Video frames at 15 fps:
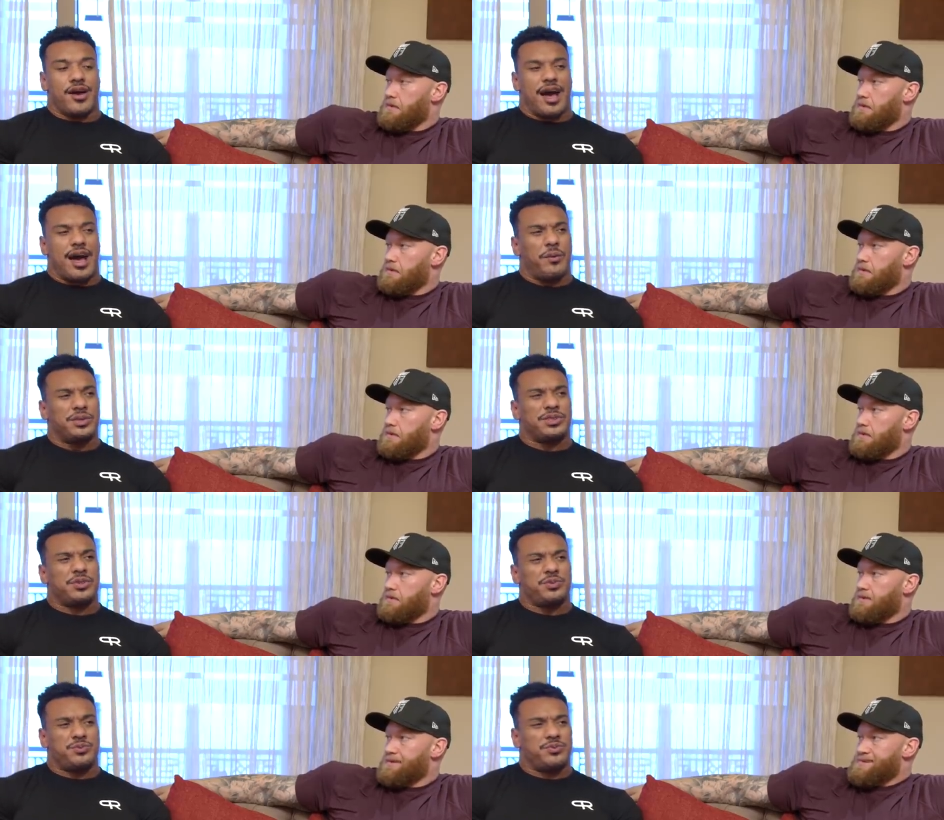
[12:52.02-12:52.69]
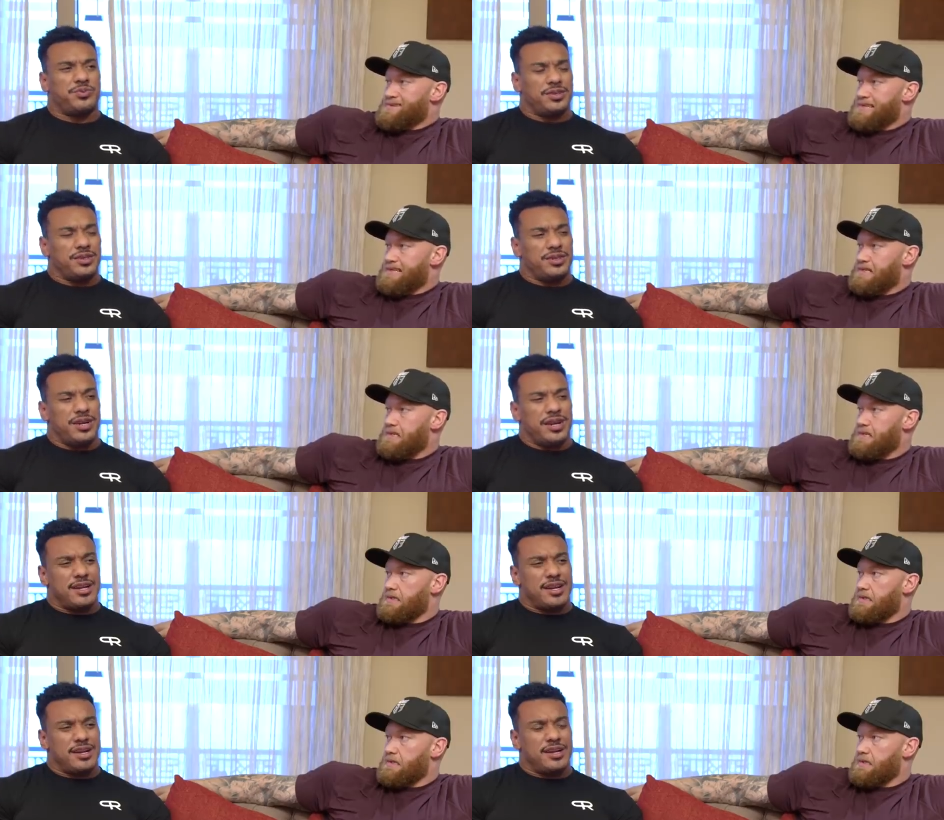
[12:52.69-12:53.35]
Speaker 1: I wasn't
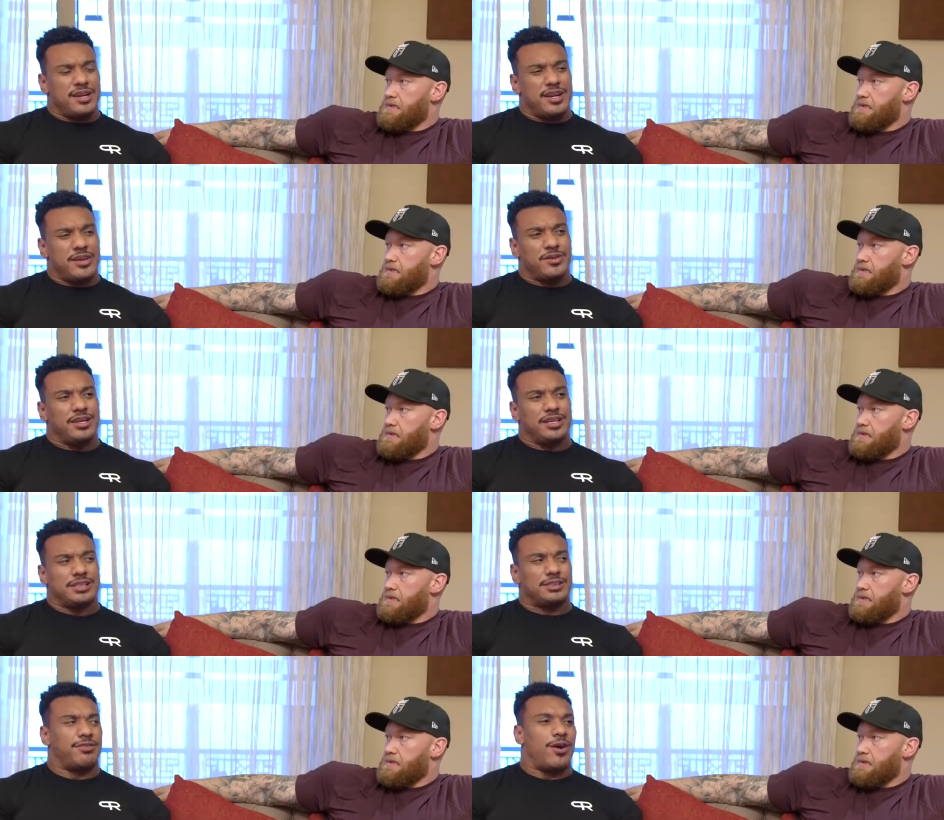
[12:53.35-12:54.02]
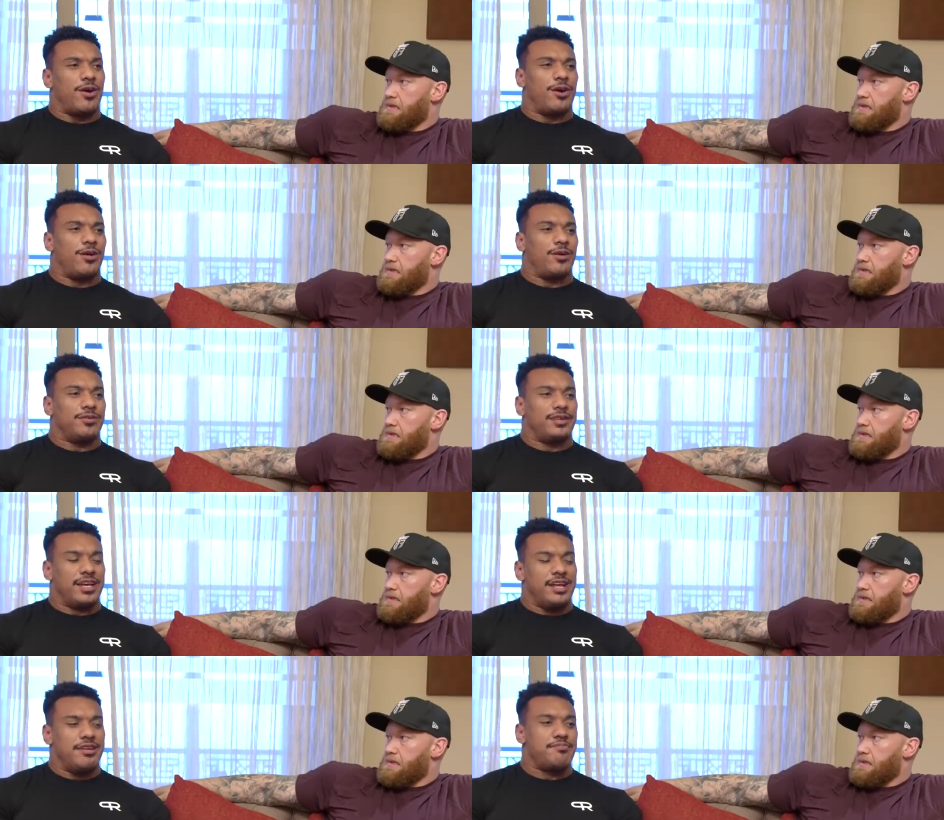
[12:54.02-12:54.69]
nearly as
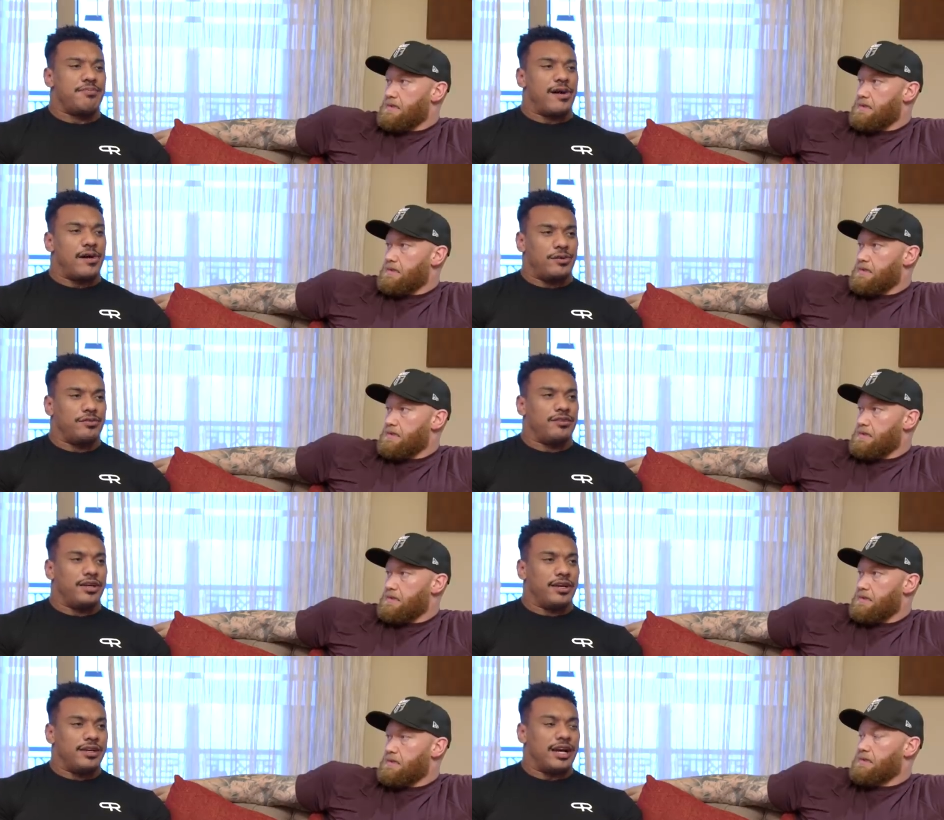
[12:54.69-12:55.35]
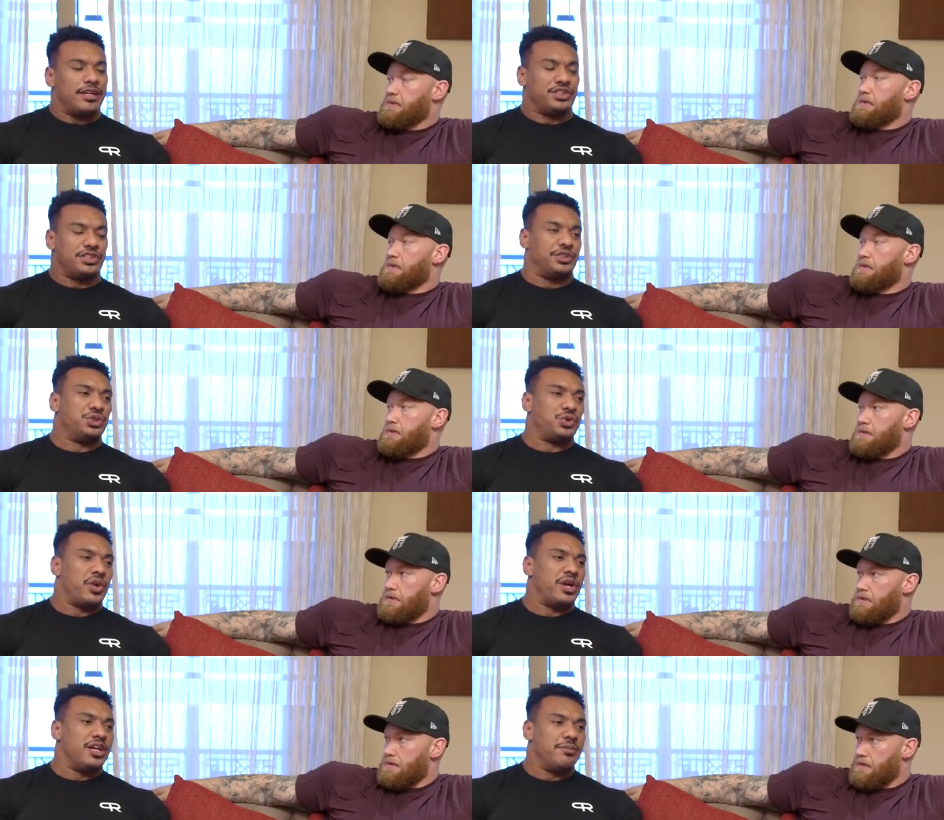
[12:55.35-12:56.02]
involved in powerlifting, not just the
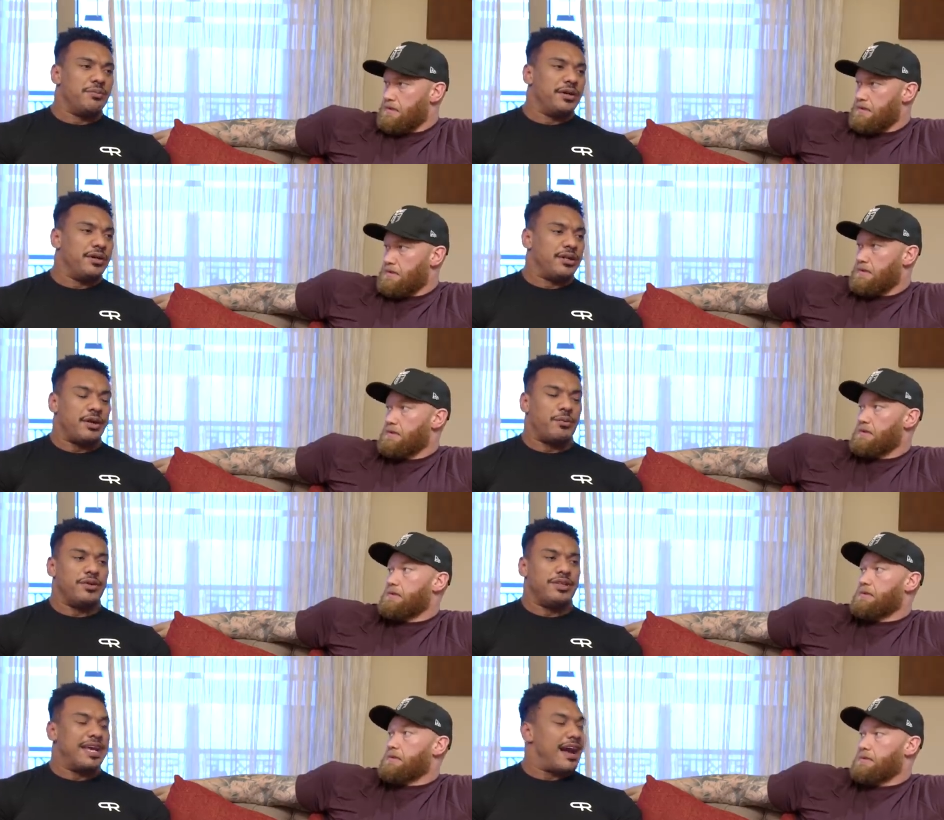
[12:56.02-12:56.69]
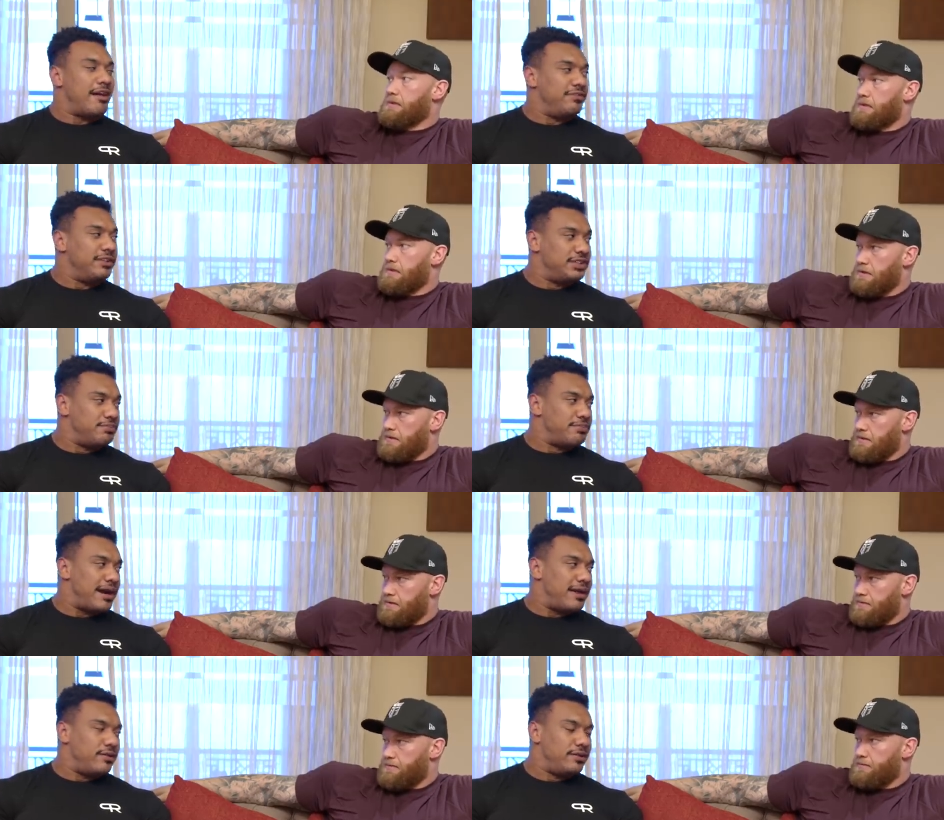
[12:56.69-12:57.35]
training, but like with the athletes in
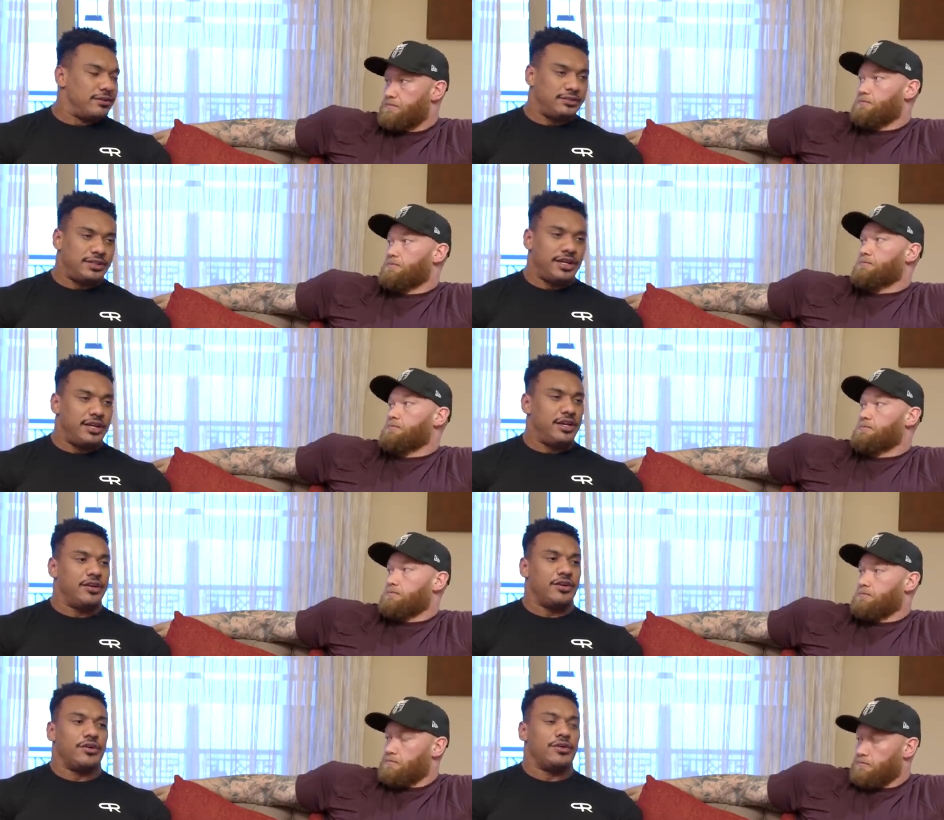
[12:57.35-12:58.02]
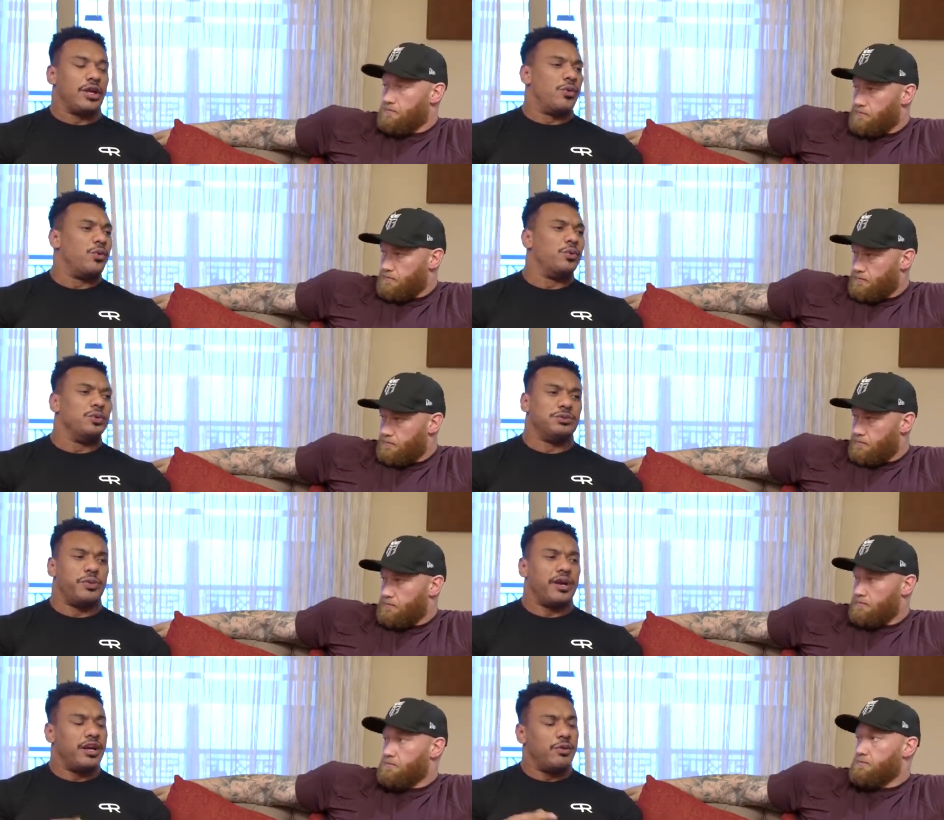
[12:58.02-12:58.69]
powerlifting or like who was
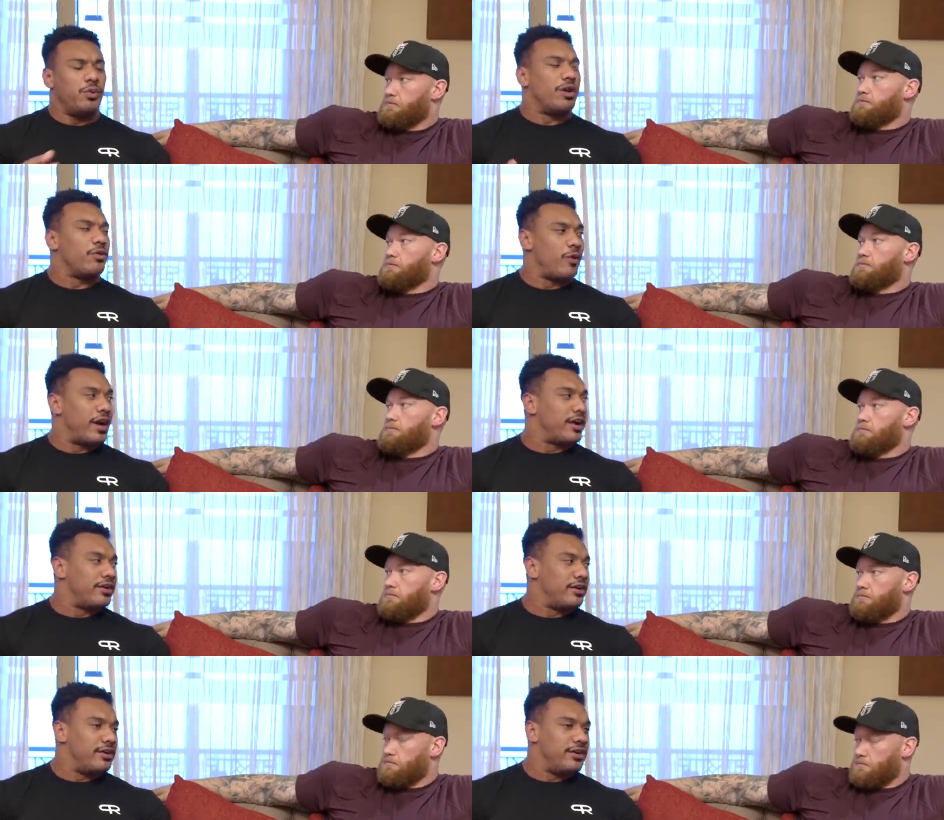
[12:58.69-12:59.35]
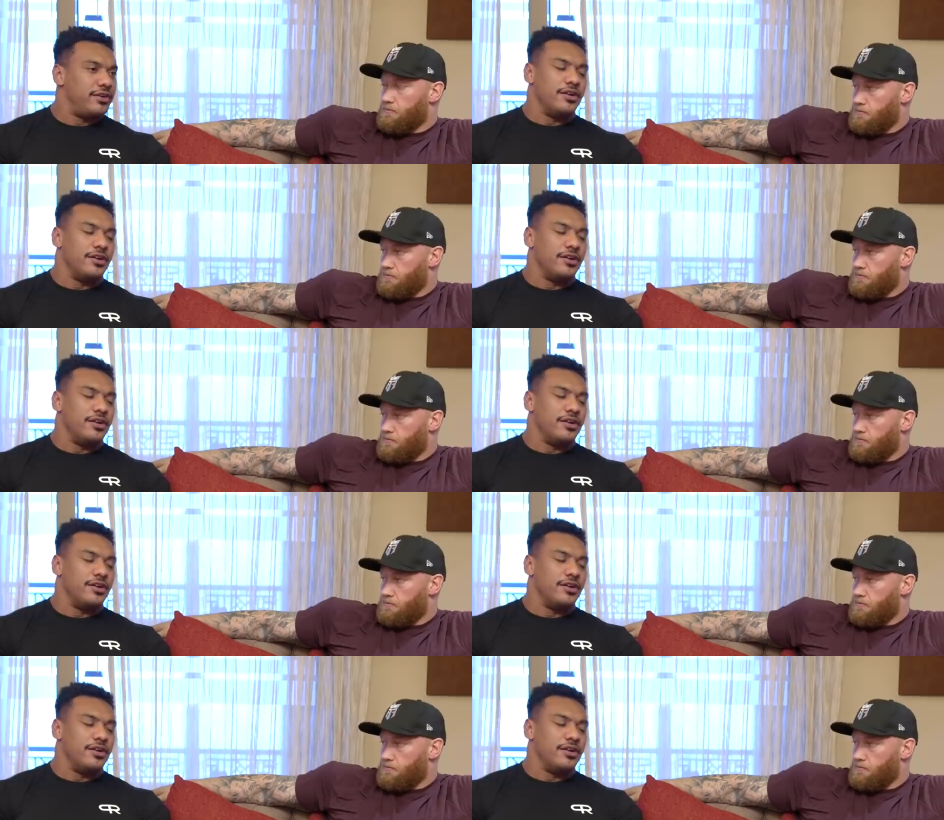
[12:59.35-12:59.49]
breaking what record.